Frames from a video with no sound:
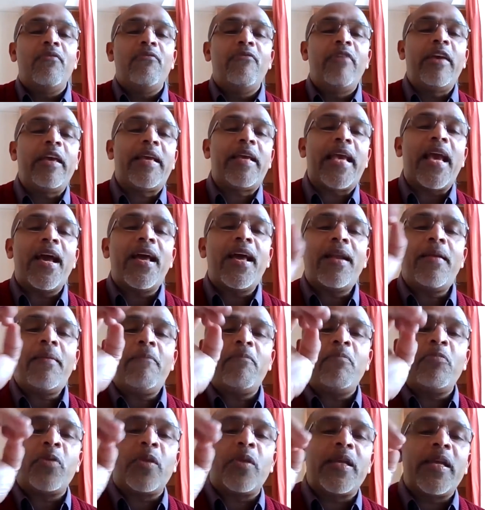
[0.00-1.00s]
we
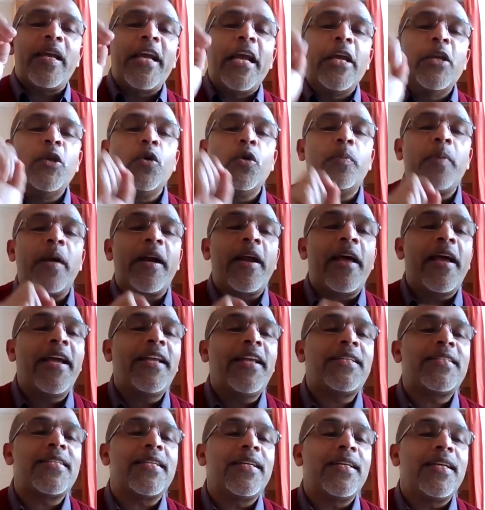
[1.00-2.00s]
can
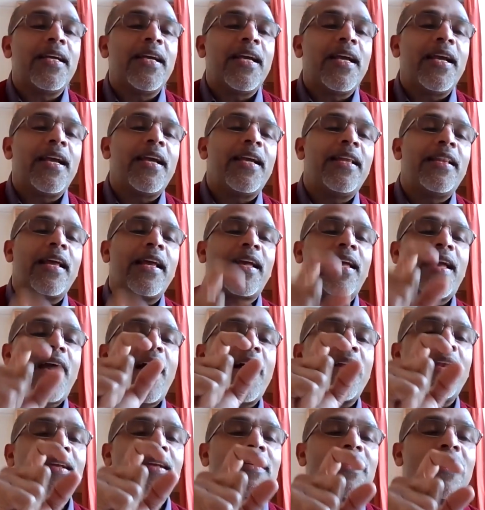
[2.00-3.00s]
enumerate the
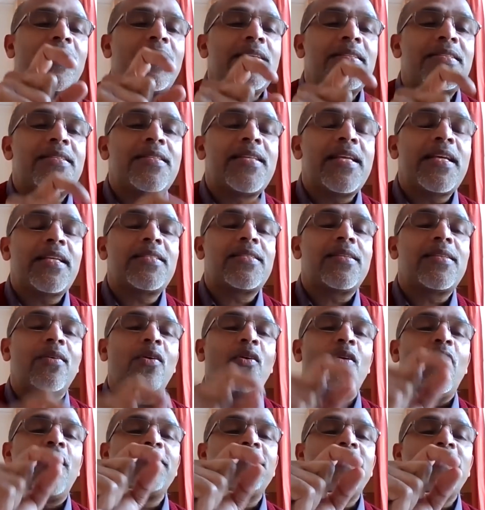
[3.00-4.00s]
characteristics
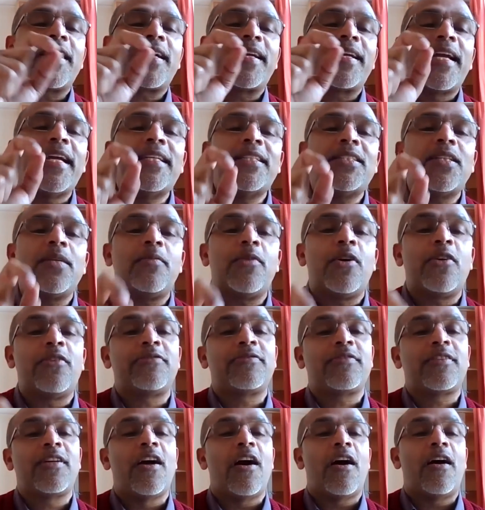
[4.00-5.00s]
of the kingdom
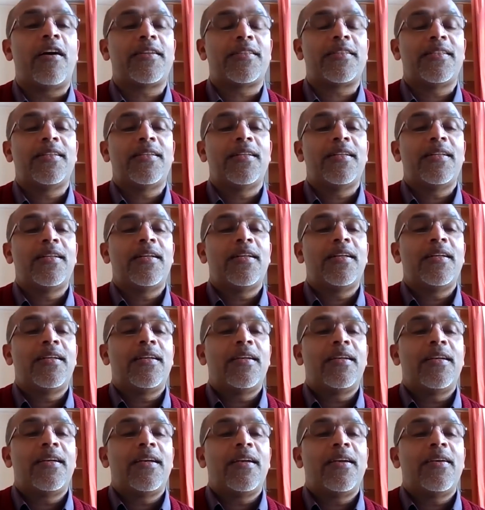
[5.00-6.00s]
of God.
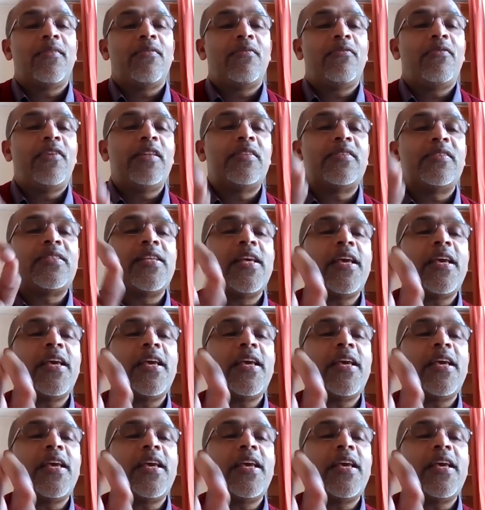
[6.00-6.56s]
We